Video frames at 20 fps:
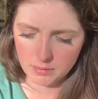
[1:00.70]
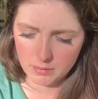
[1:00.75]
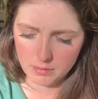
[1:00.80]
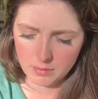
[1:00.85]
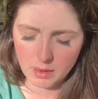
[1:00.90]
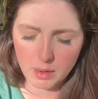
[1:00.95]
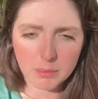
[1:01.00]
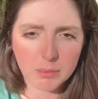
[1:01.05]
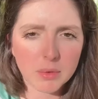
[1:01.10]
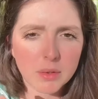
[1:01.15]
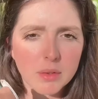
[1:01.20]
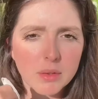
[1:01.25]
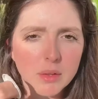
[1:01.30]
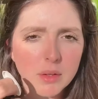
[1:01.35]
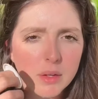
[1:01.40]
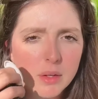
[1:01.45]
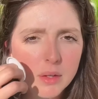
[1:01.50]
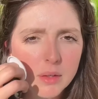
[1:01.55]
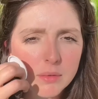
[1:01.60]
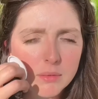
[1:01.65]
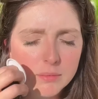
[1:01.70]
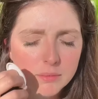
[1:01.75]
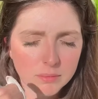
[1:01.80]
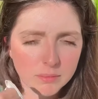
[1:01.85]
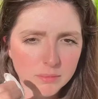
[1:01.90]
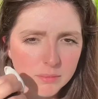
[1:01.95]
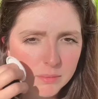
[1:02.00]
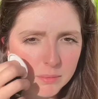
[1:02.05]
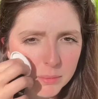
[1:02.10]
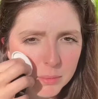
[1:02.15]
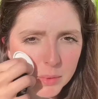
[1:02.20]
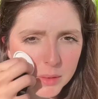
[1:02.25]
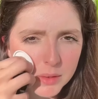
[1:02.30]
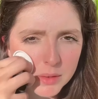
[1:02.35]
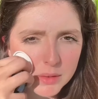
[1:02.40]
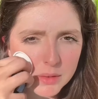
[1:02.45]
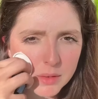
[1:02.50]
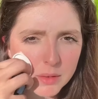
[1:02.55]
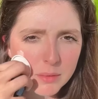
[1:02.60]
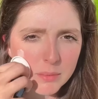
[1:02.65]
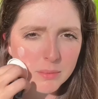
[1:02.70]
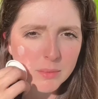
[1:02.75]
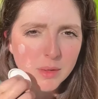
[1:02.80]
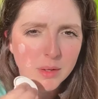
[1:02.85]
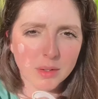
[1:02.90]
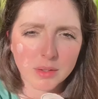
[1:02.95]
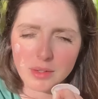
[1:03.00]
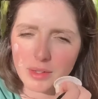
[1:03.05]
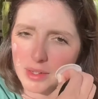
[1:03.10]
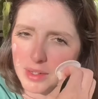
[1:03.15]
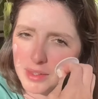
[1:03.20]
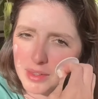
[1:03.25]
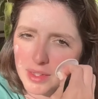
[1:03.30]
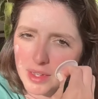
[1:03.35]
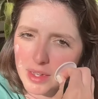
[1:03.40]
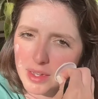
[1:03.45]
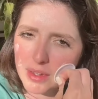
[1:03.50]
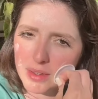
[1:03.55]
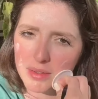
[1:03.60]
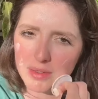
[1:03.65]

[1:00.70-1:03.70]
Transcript: I'm just gonna put some on like that